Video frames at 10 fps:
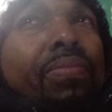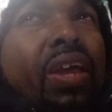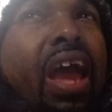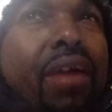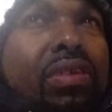
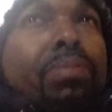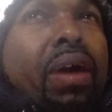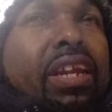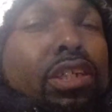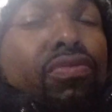
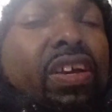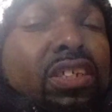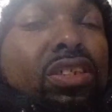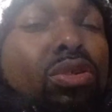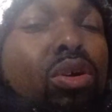everybody's
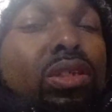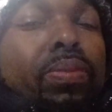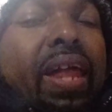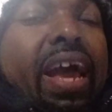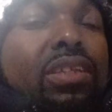racist towards
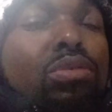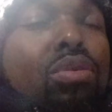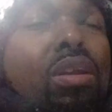blacks. You know,